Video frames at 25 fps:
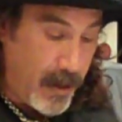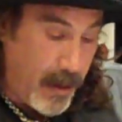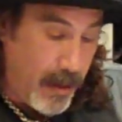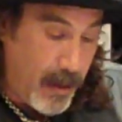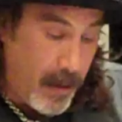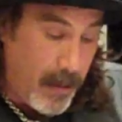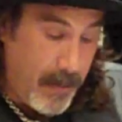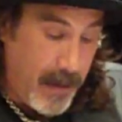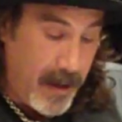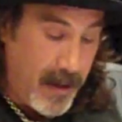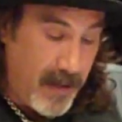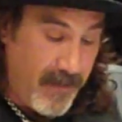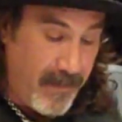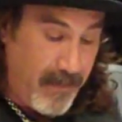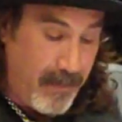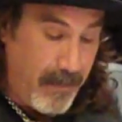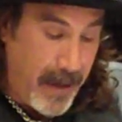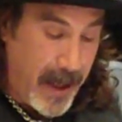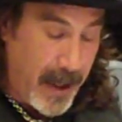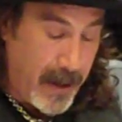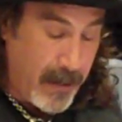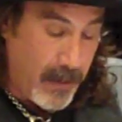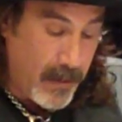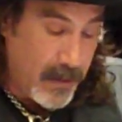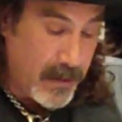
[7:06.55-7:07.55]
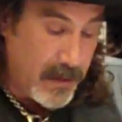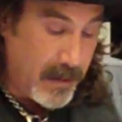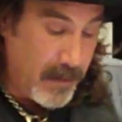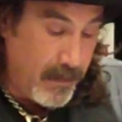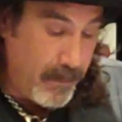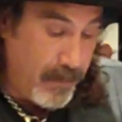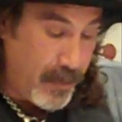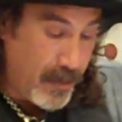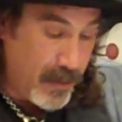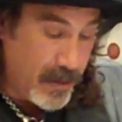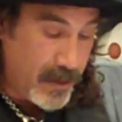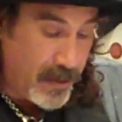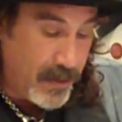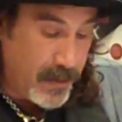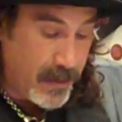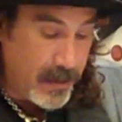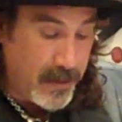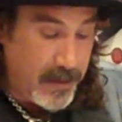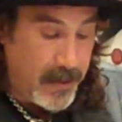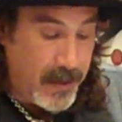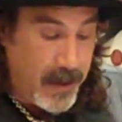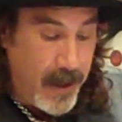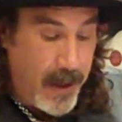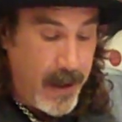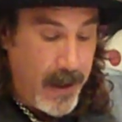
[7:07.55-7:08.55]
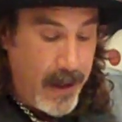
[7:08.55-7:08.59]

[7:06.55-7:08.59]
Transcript: army of beggars and pushers,